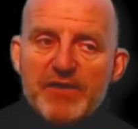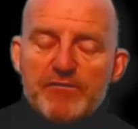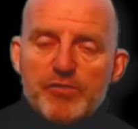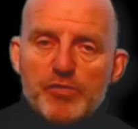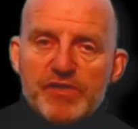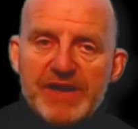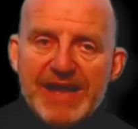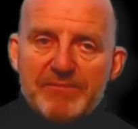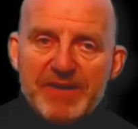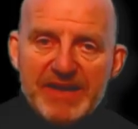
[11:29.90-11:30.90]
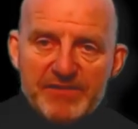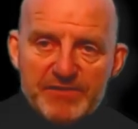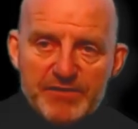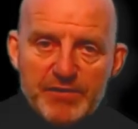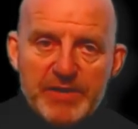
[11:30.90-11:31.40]
48 minutes
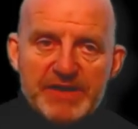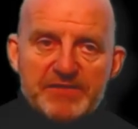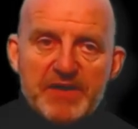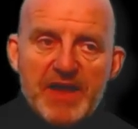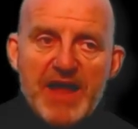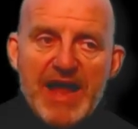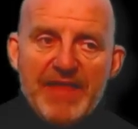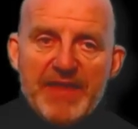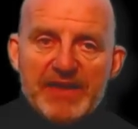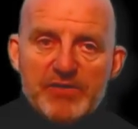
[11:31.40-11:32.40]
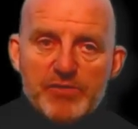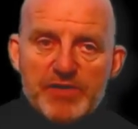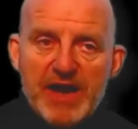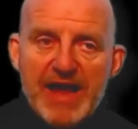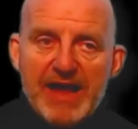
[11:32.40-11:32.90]
to it, and then you
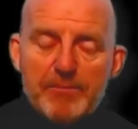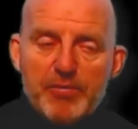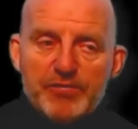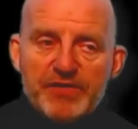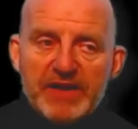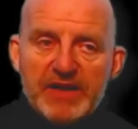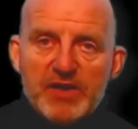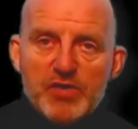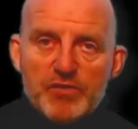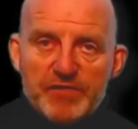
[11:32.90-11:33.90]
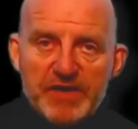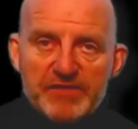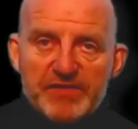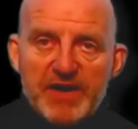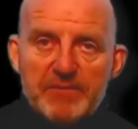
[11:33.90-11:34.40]
would put in your
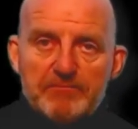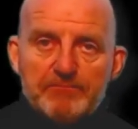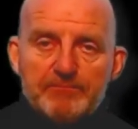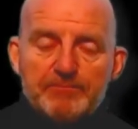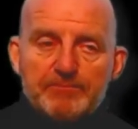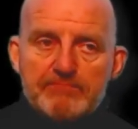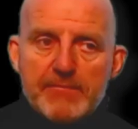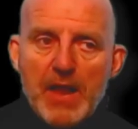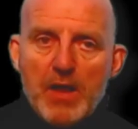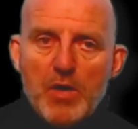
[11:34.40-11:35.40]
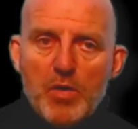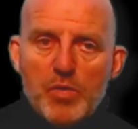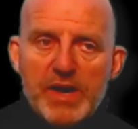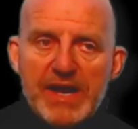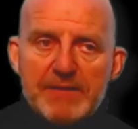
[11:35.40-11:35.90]
finish time.
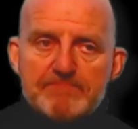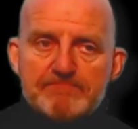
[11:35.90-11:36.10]
Okay.